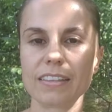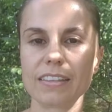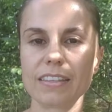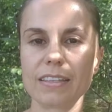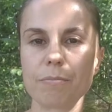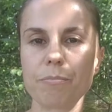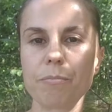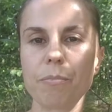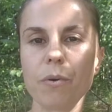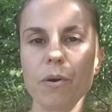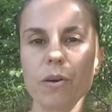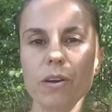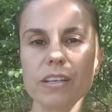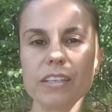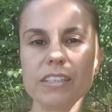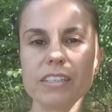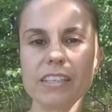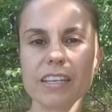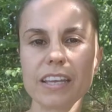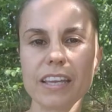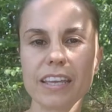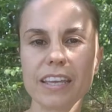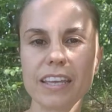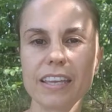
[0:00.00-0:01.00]
The
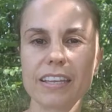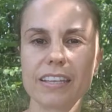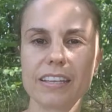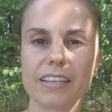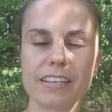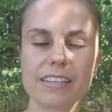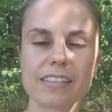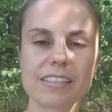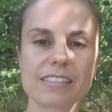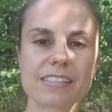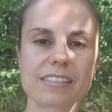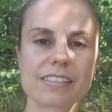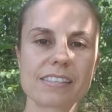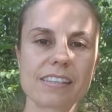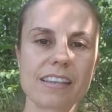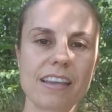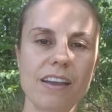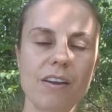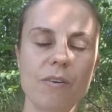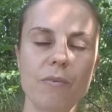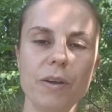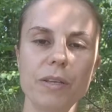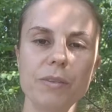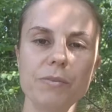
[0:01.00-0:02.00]
point is,
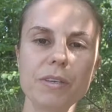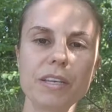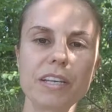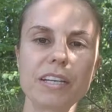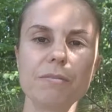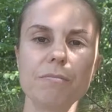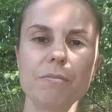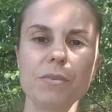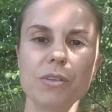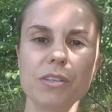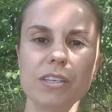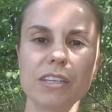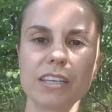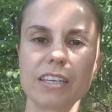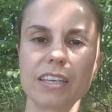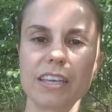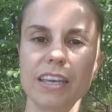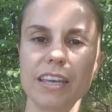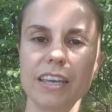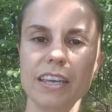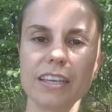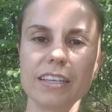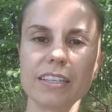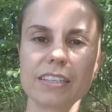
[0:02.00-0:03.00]
when we
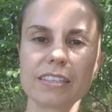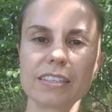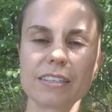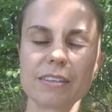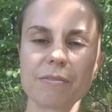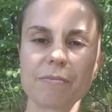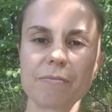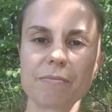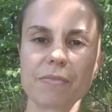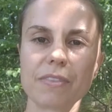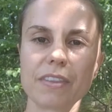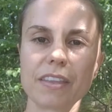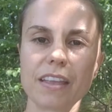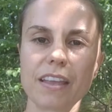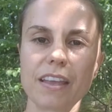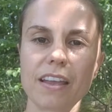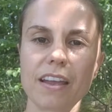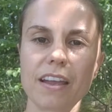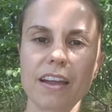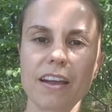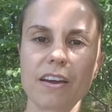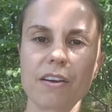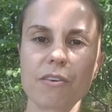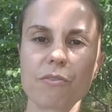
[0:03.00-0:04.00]
communicate,
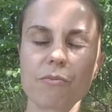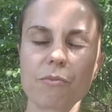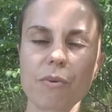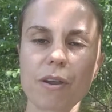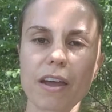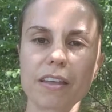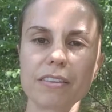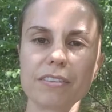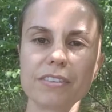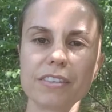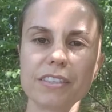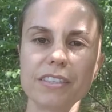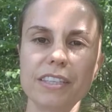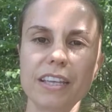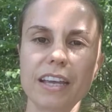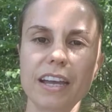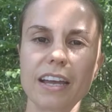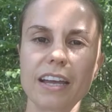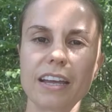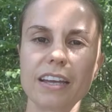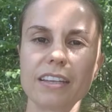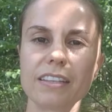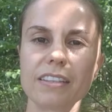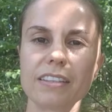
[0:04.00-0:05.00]
rather
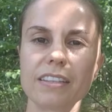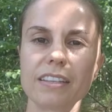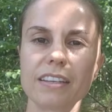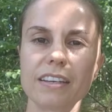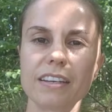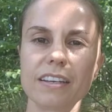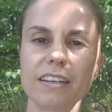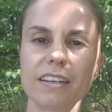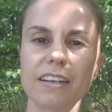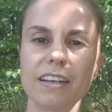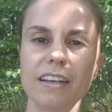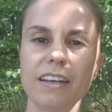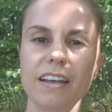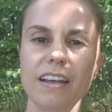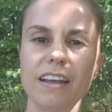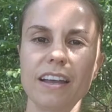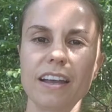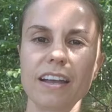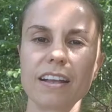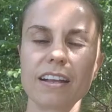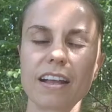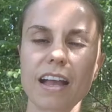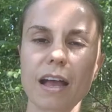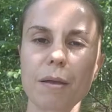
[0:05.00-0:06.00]
than
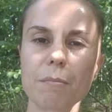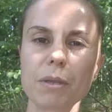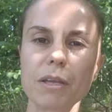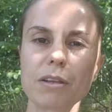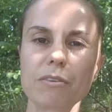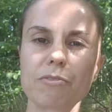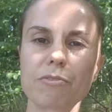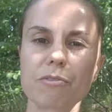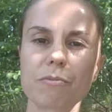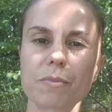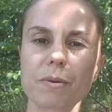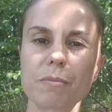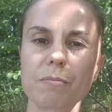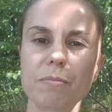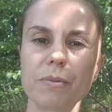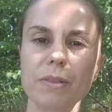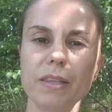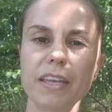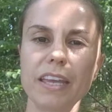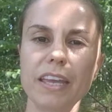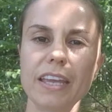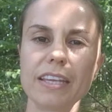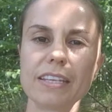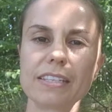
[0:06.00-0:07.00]
coming from a
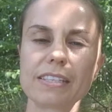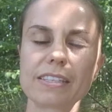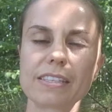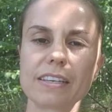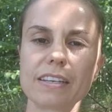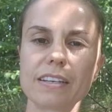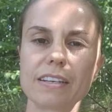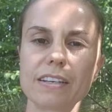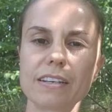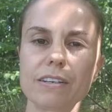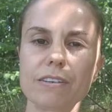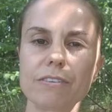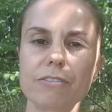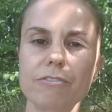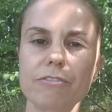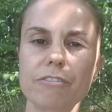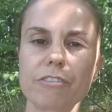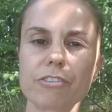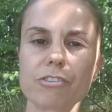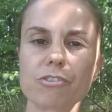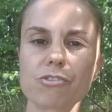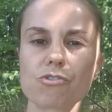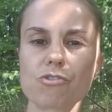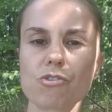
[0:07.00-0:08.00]
place of
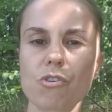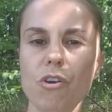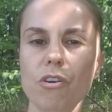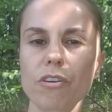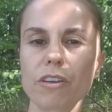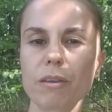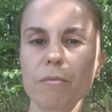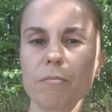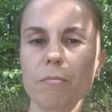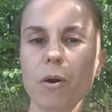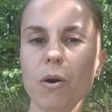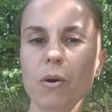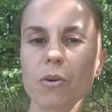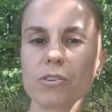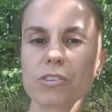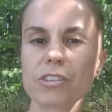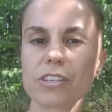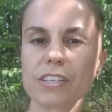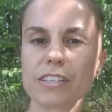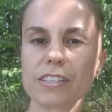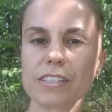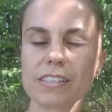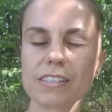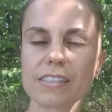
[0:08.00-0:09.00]
strong
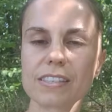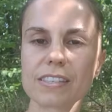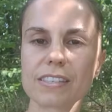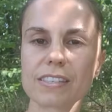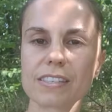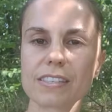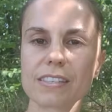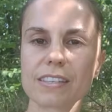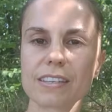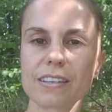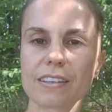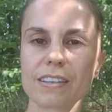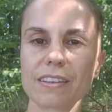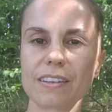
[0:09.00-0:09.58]
emotions,